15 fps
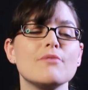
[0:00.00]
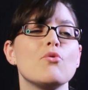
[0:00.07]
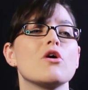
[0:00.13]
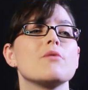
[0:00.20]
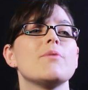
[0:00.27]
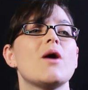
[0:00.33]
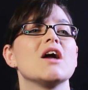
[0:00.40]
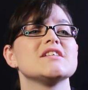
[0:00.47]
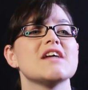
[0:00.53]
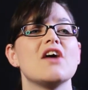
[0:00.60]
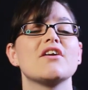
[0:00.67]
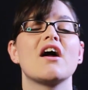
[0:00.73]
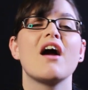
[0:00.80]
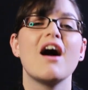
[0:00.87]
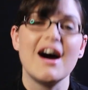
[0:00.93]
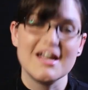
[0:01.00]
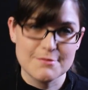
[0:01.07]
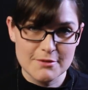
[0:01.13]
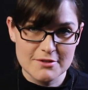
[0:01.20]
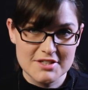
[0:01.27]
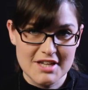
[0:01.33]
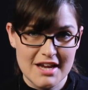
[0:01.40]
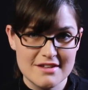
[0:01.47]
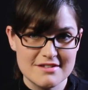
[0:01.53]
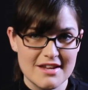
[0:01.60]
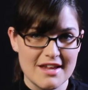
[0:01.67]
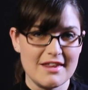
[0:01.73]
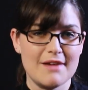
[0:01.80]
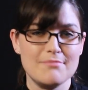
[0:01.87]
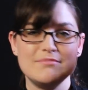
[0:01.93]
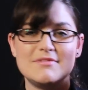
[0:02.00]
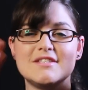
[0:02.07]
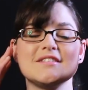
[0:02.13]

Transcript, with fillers: the more bogged down our hospitals gets and I'm